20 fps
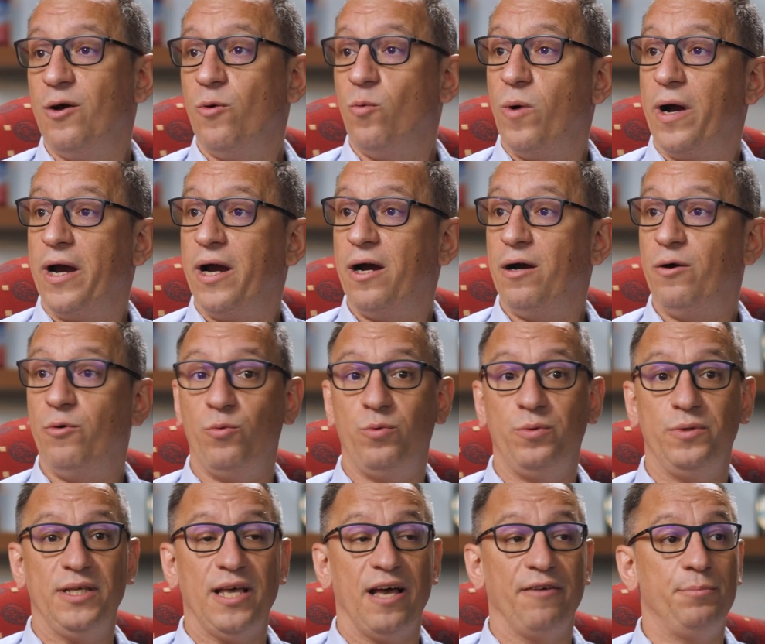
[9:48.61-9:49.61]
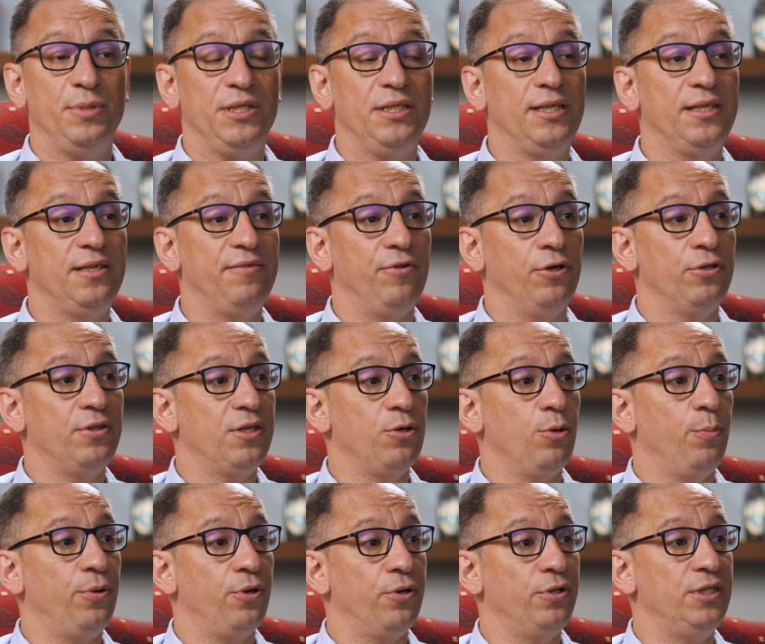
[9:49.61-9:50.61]
where we have been given the
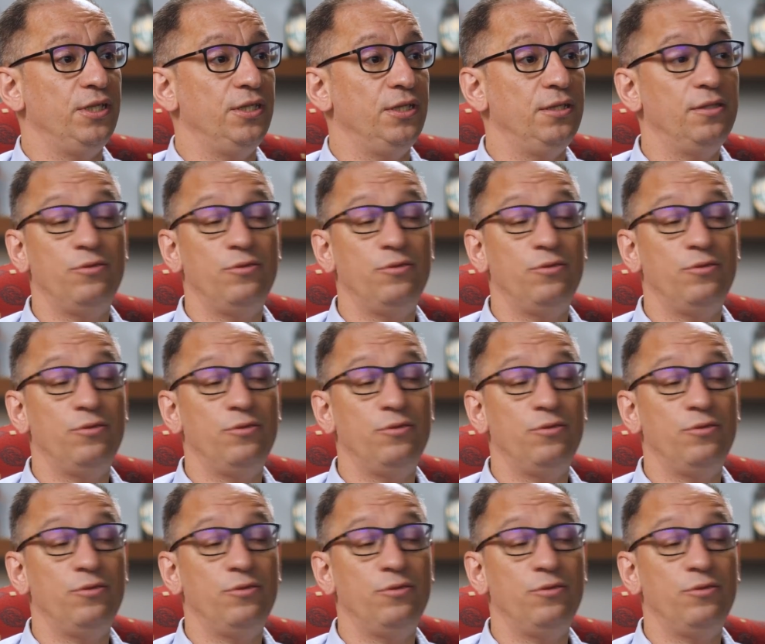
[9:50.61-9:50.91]
opportunity